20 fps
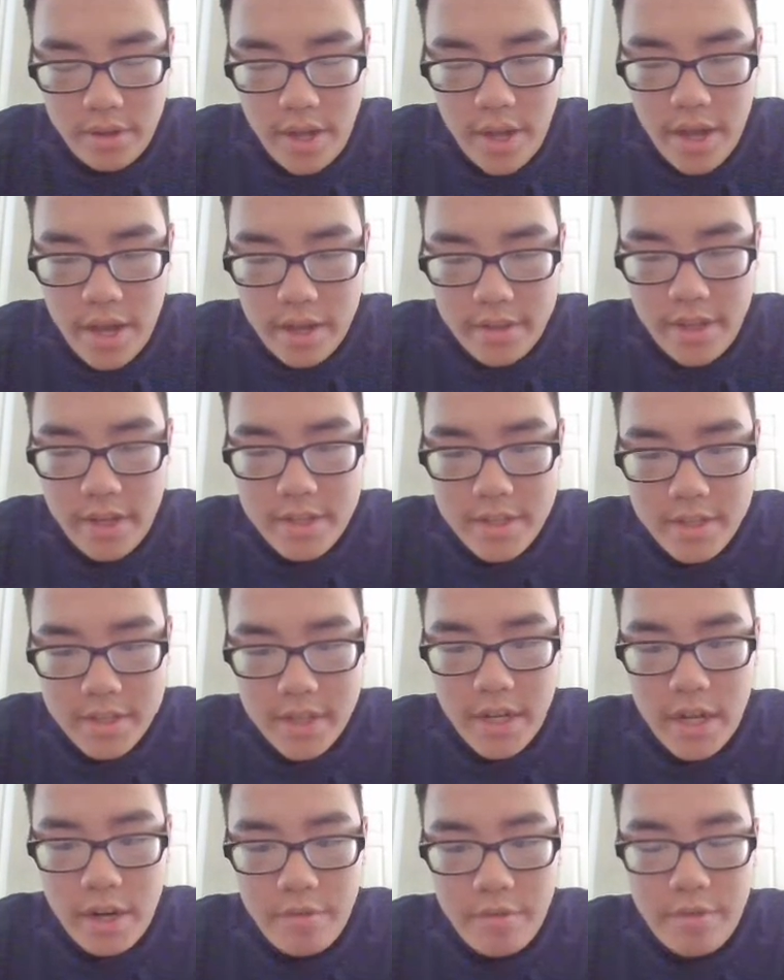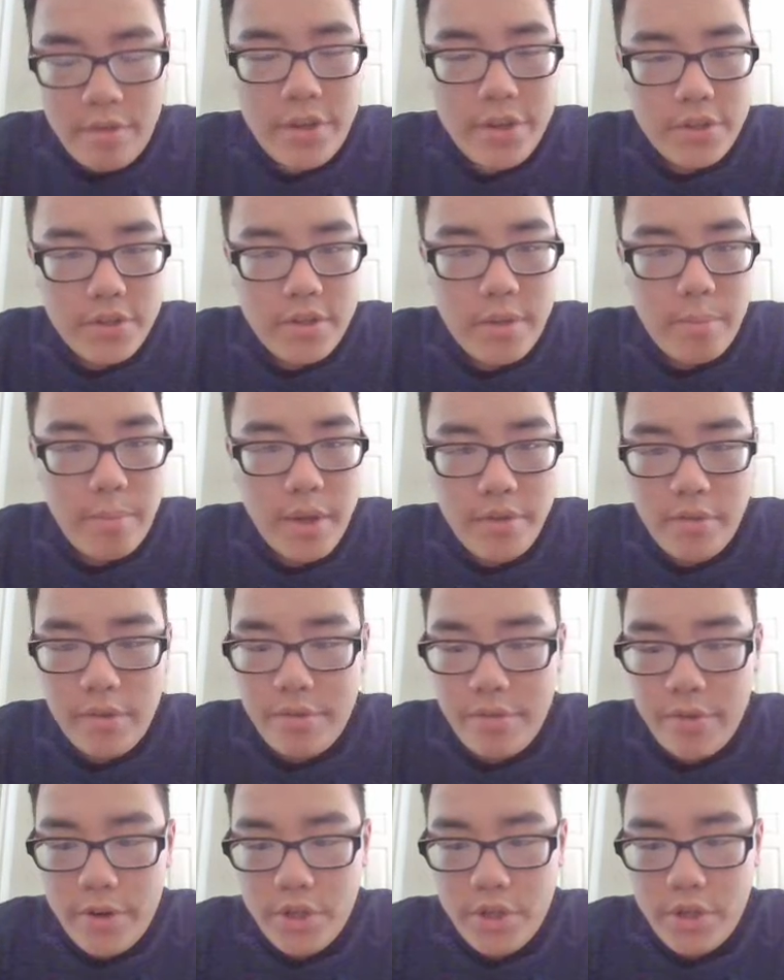Yeah, that's kind of just the big
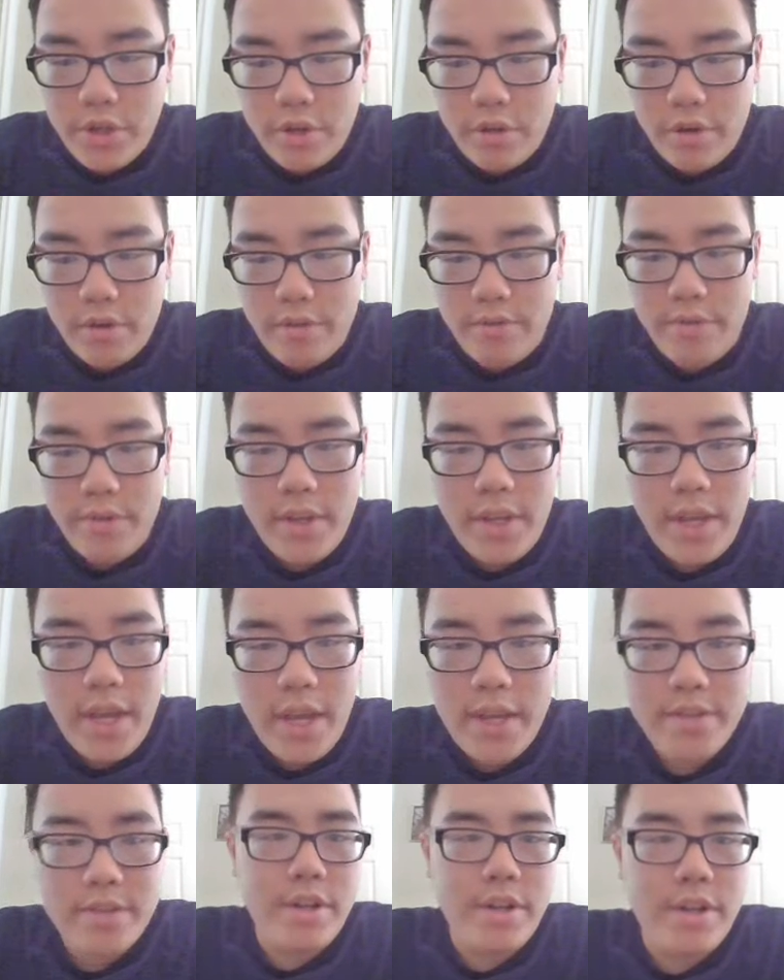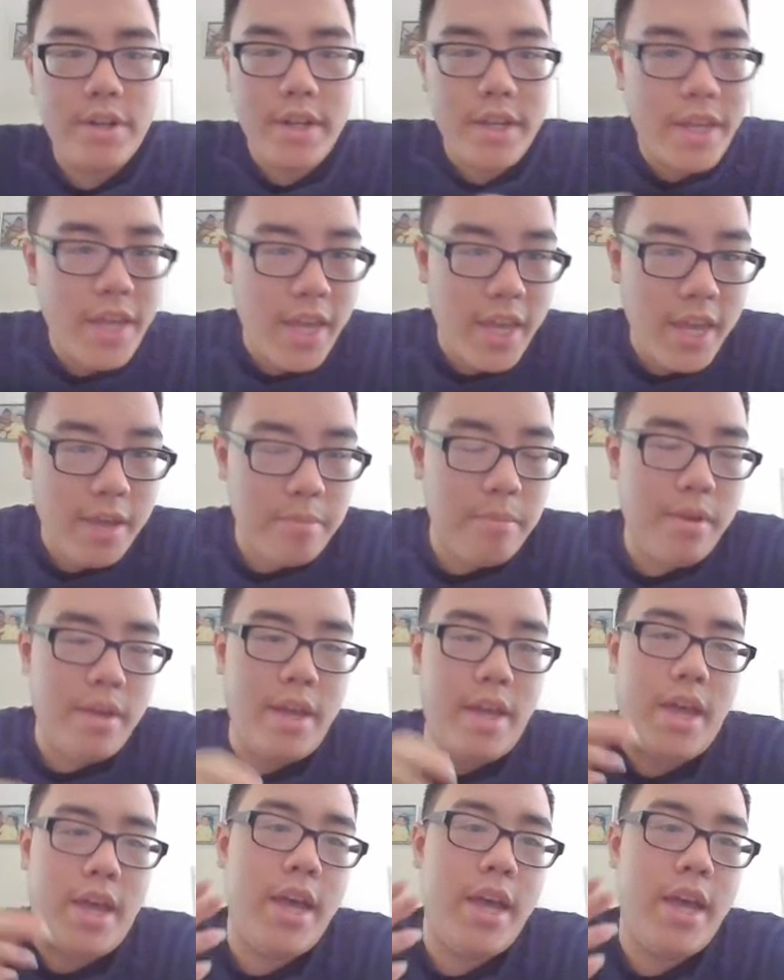refresher. VAs are in the game,
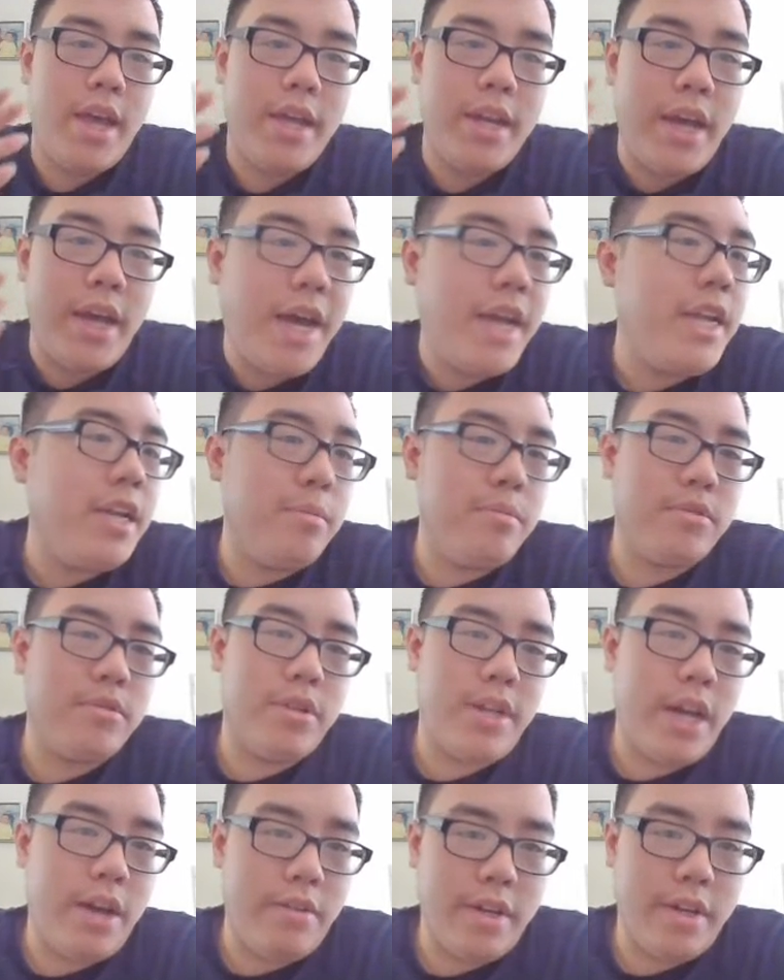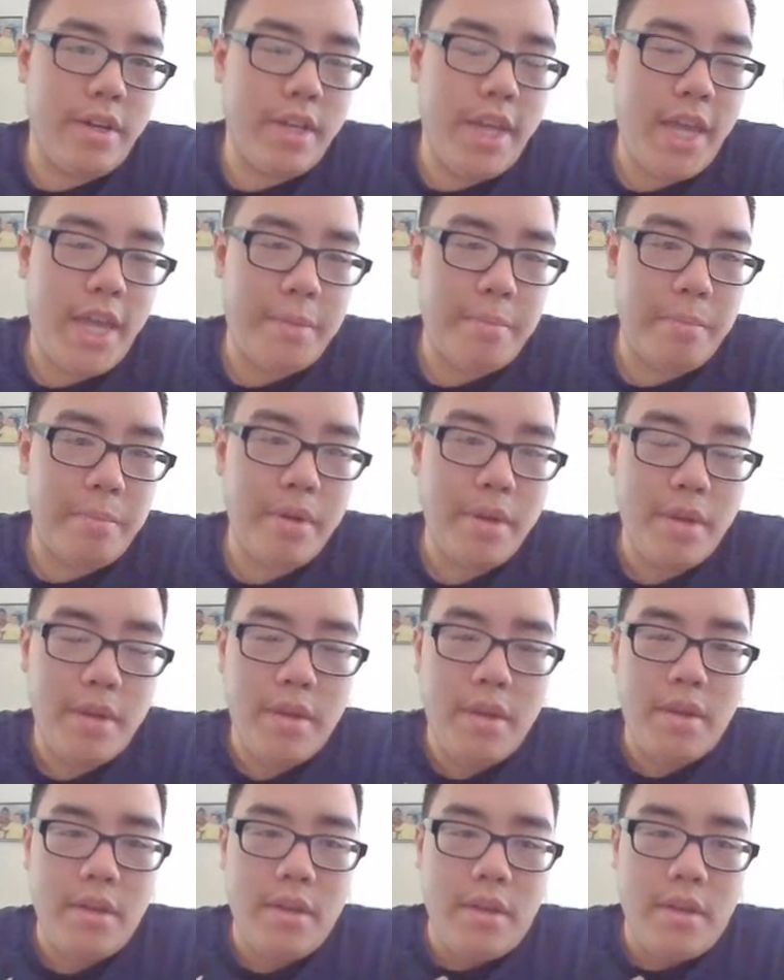and items are now in the game.
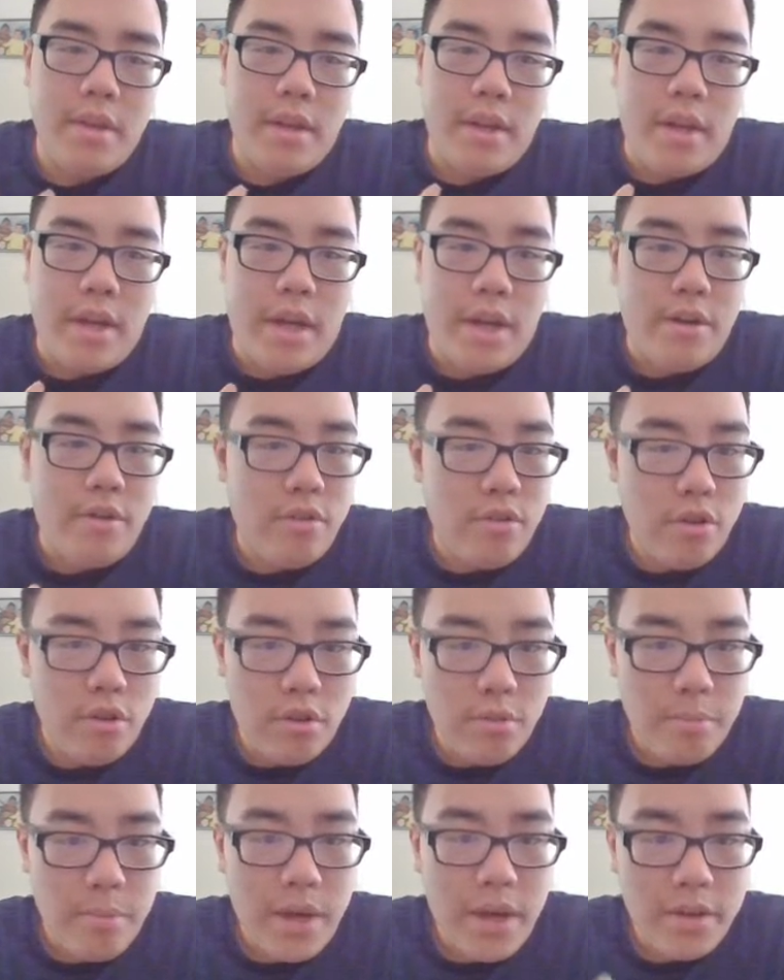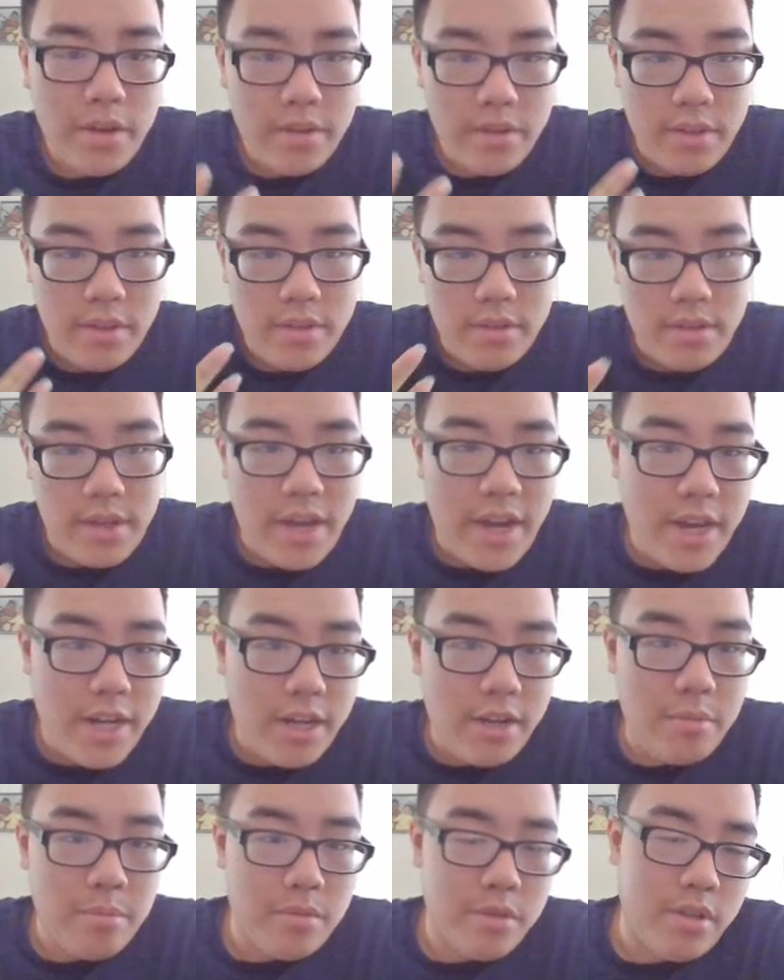I don't know about the
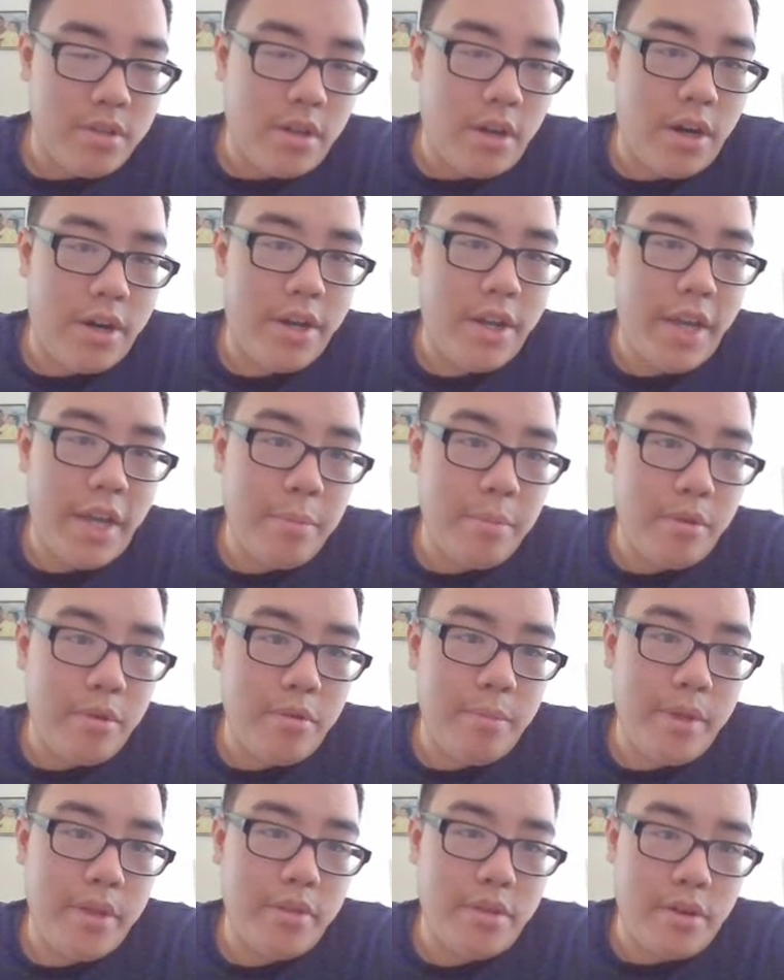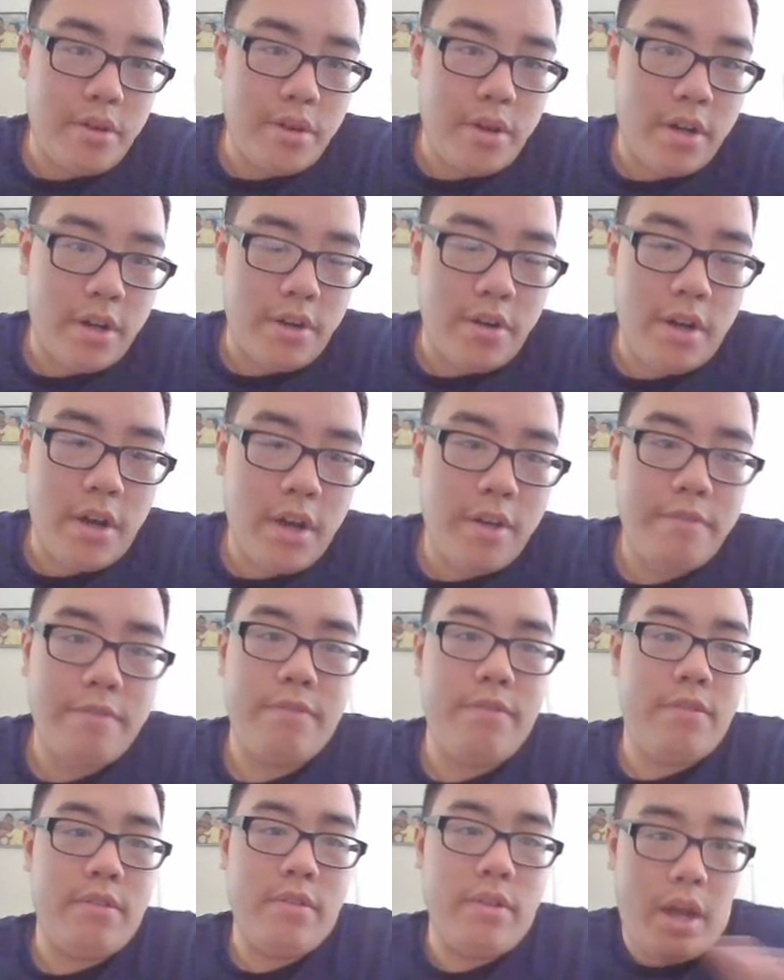items. Are they able to be turned on and
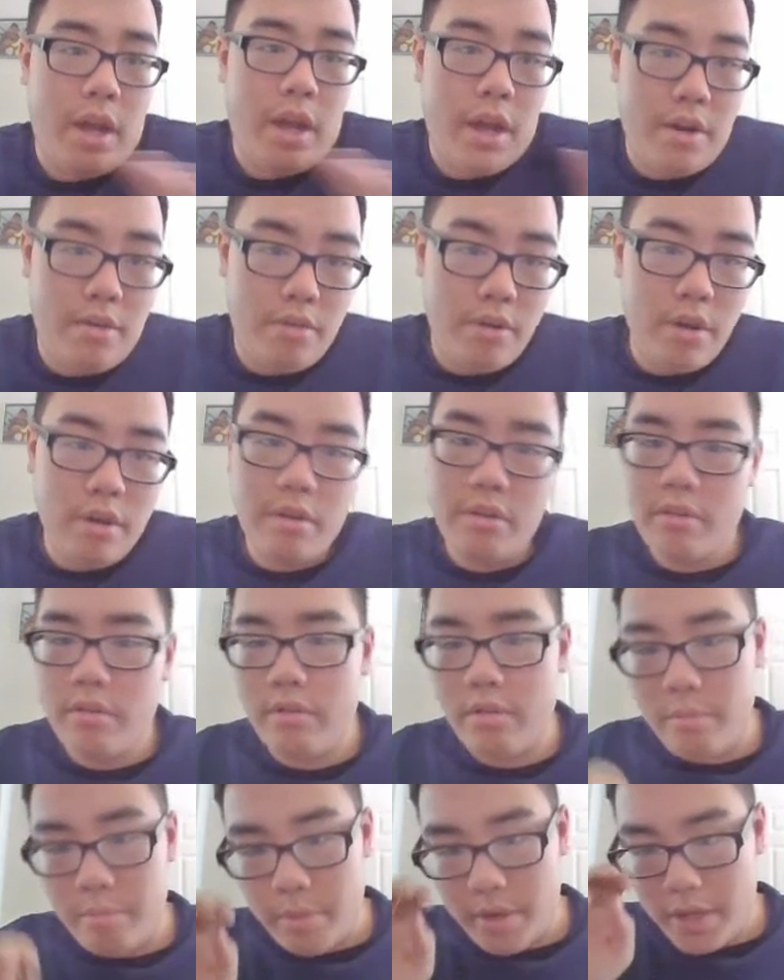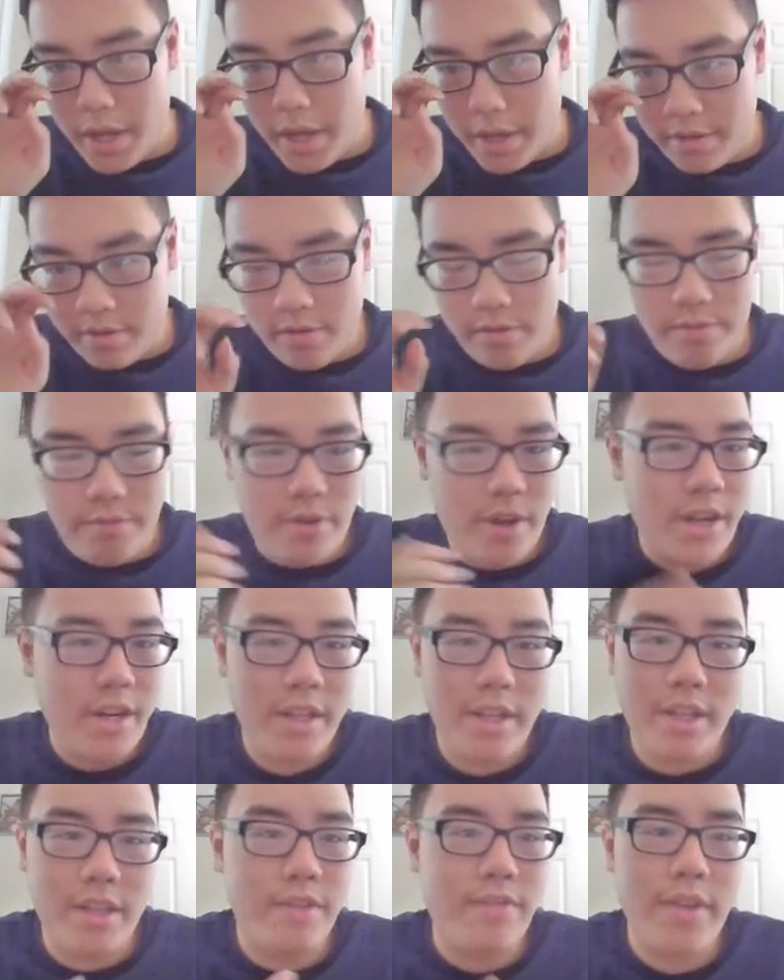off? I don't know. But, yes,
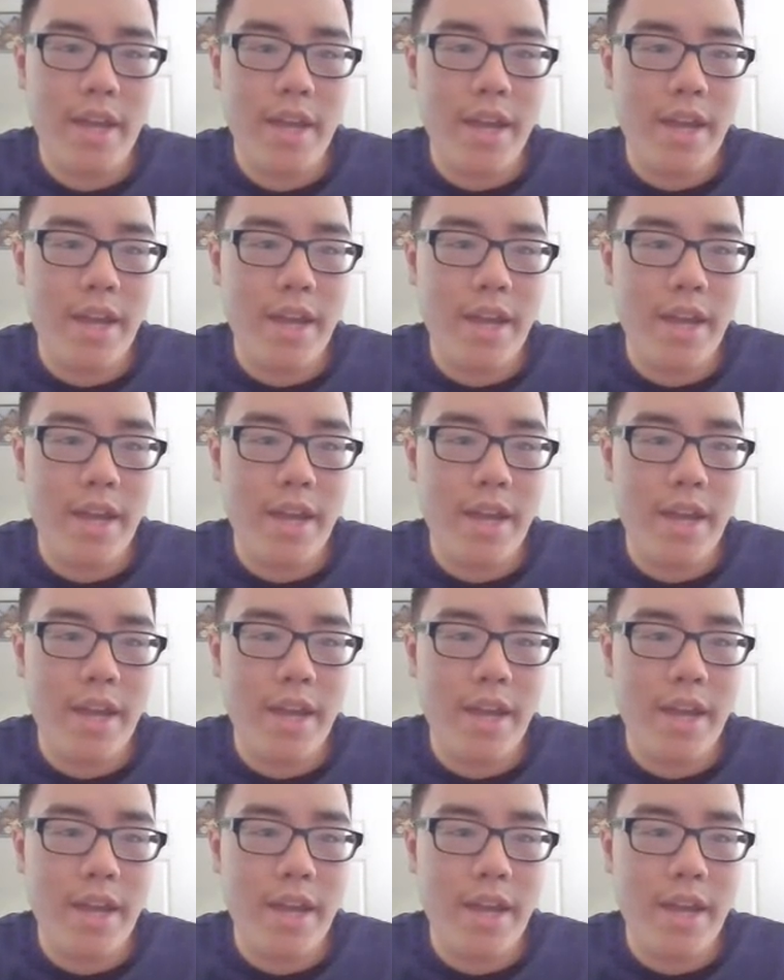finally, the